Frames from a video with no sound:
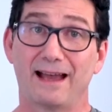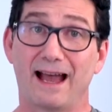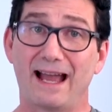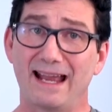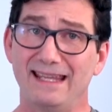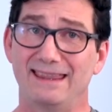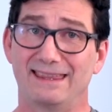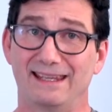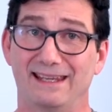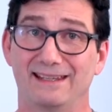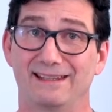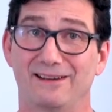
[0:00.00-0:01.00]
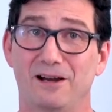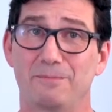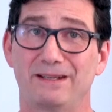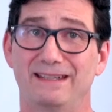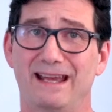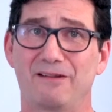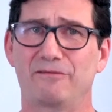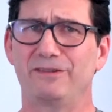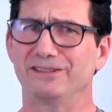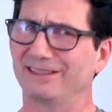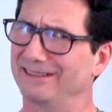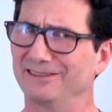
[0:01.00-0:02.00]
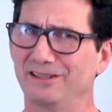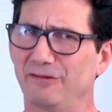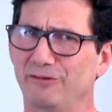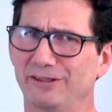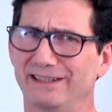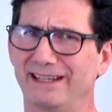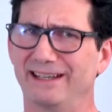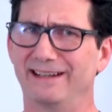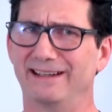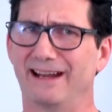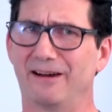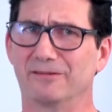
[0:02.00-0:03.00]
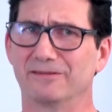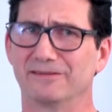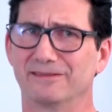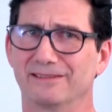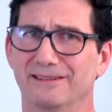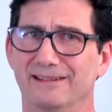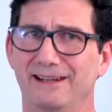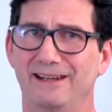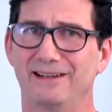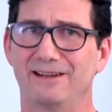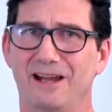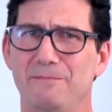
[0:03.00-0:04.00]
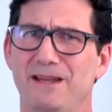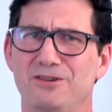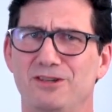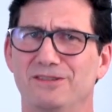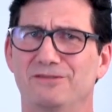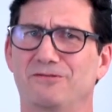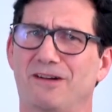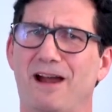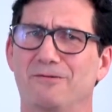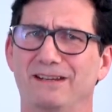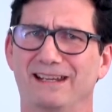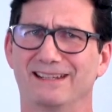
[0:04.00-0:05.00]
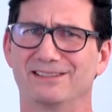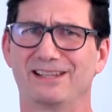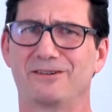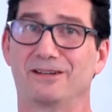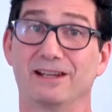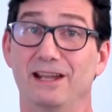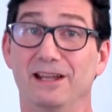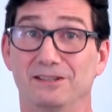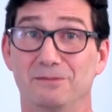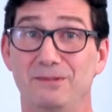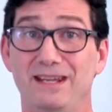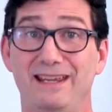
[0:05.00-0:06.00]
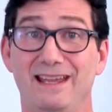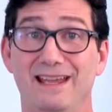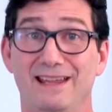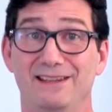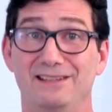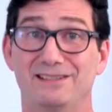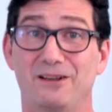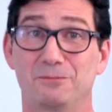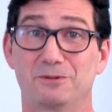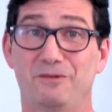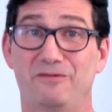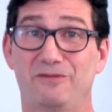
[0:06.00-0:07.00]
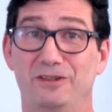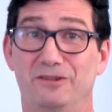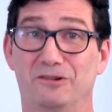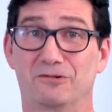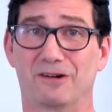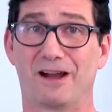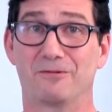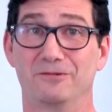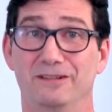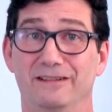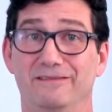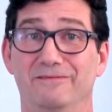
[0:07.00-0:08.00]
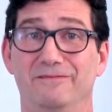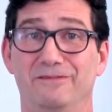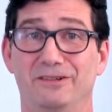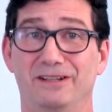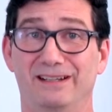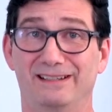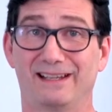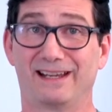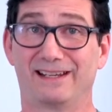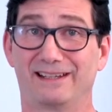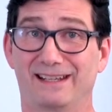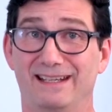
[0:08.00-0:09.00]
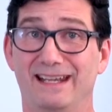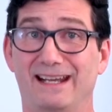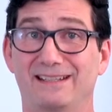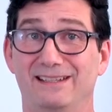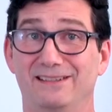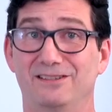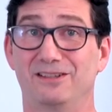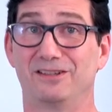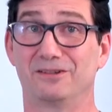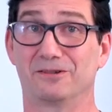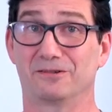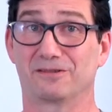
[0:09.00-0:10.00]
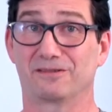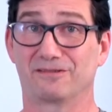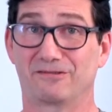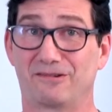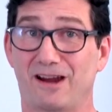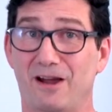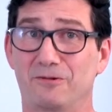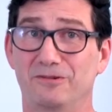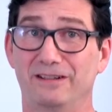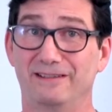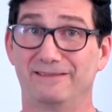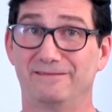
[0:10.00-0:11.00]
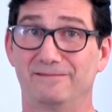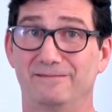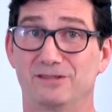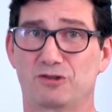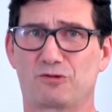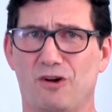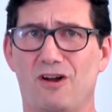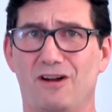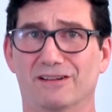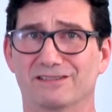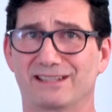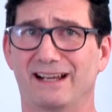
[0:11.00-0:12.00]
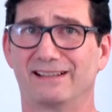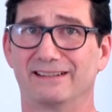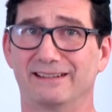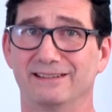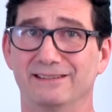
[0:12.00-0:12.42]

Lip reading: I think up and down feels a little different than in and out. Okay, I mentioned grounding and centering. To me, this helps me feel grounded, very like connected to the earth, grounded, strong, solid.